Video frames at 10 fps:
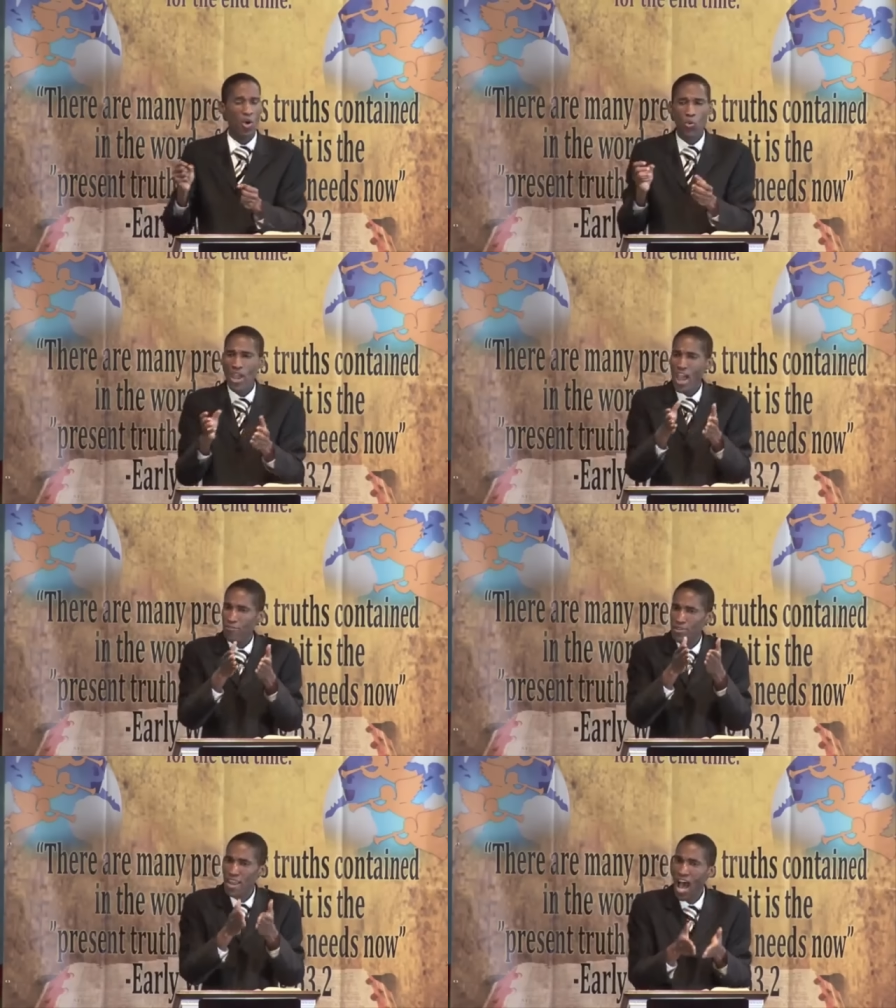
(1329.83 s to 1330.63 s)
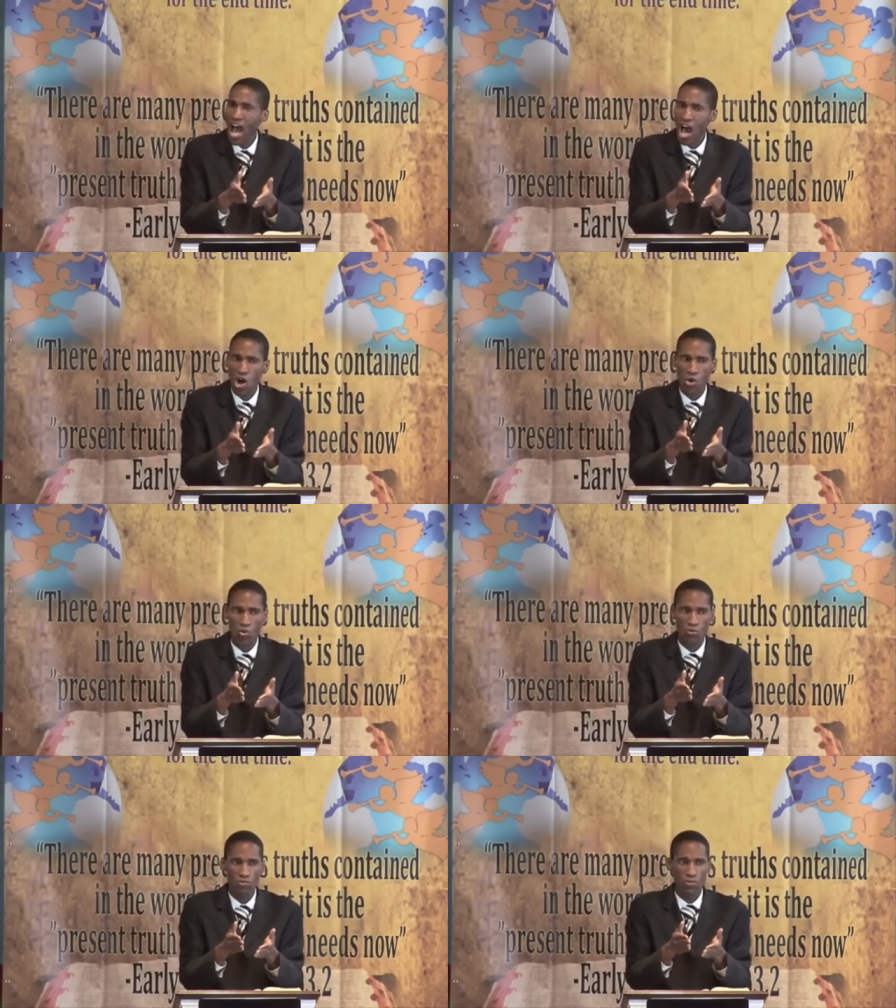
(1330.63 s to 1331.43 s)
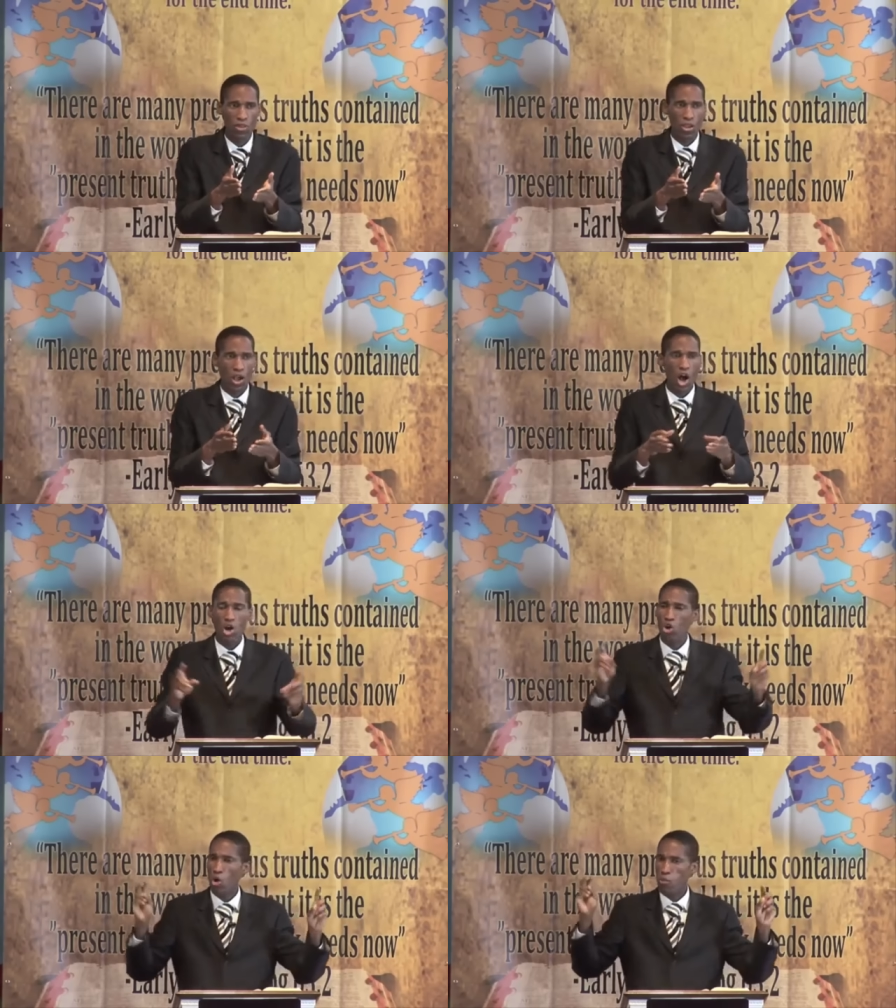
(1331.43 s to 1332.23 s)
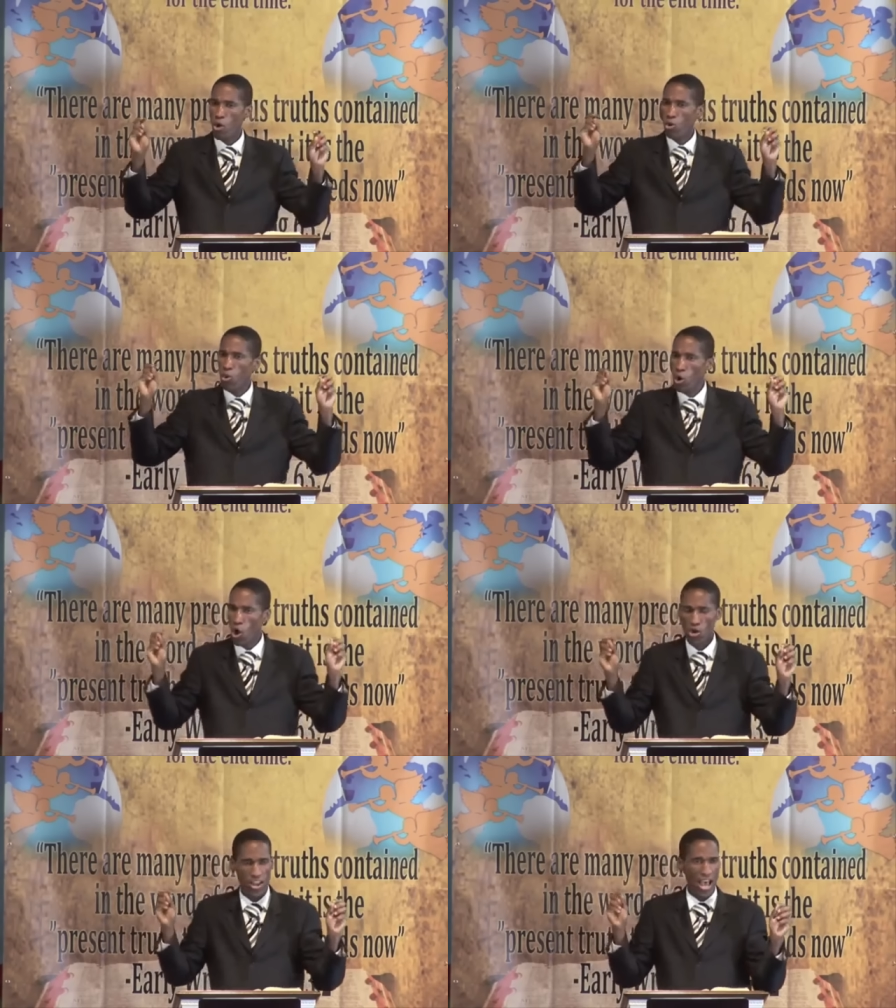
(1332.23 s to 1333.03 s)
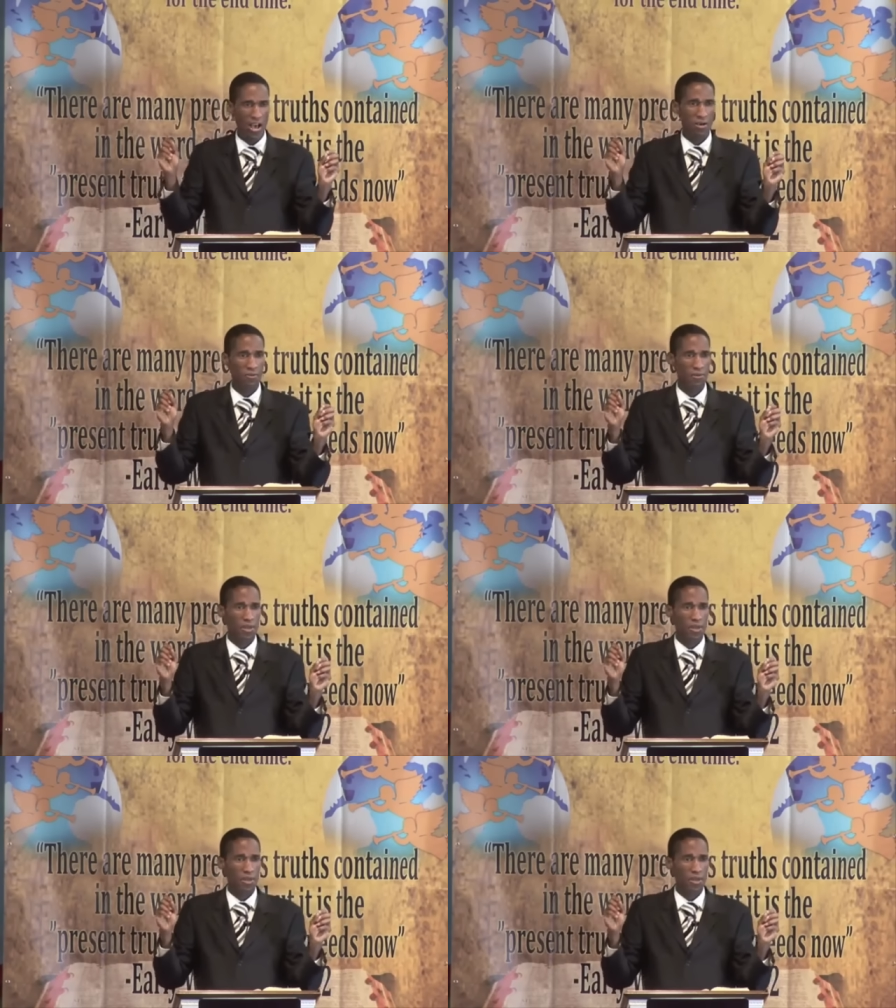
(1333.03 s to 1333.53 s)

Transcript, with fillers: We have now a global law now,